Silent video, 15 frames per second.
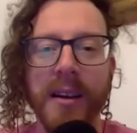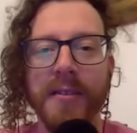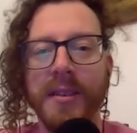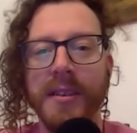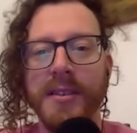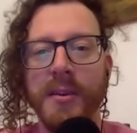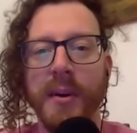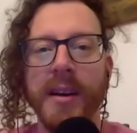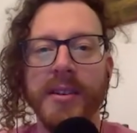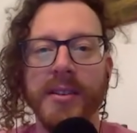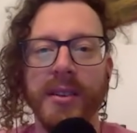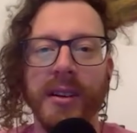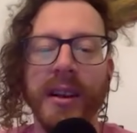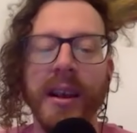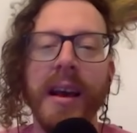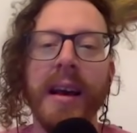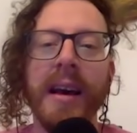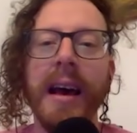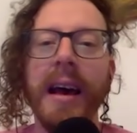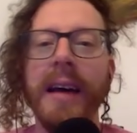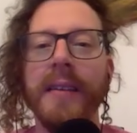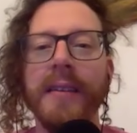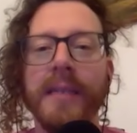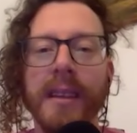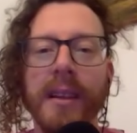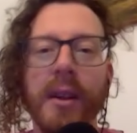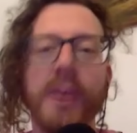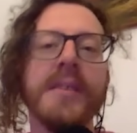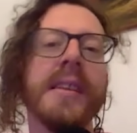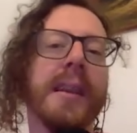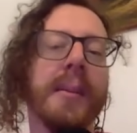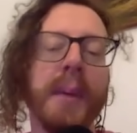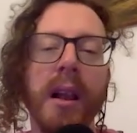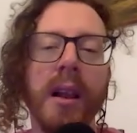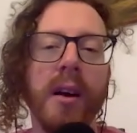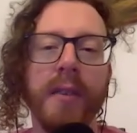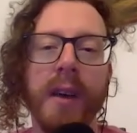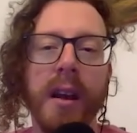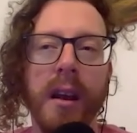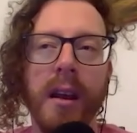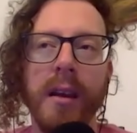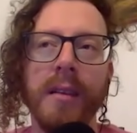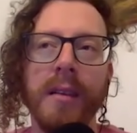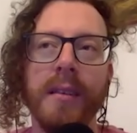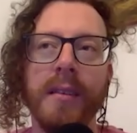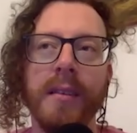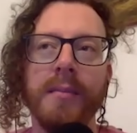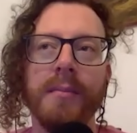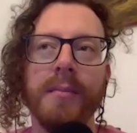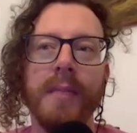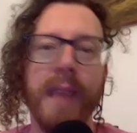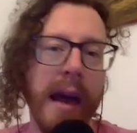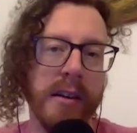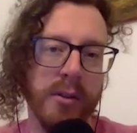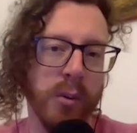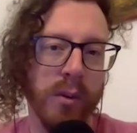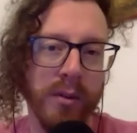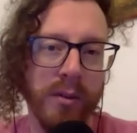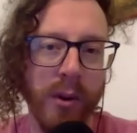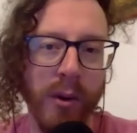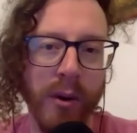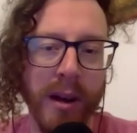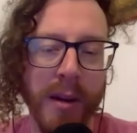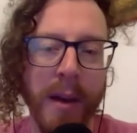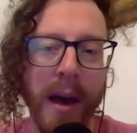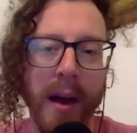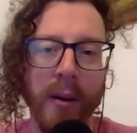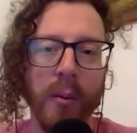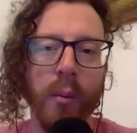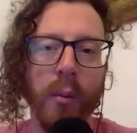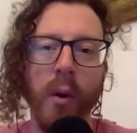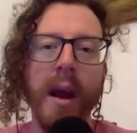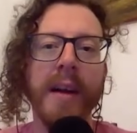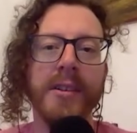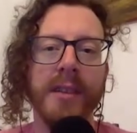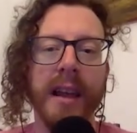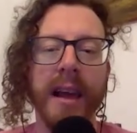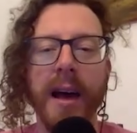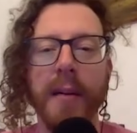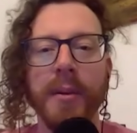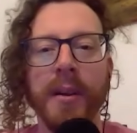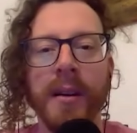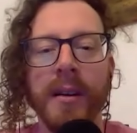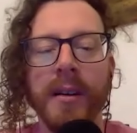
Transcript: of situation. And lost in the middle of it is the actual story about what actually happened.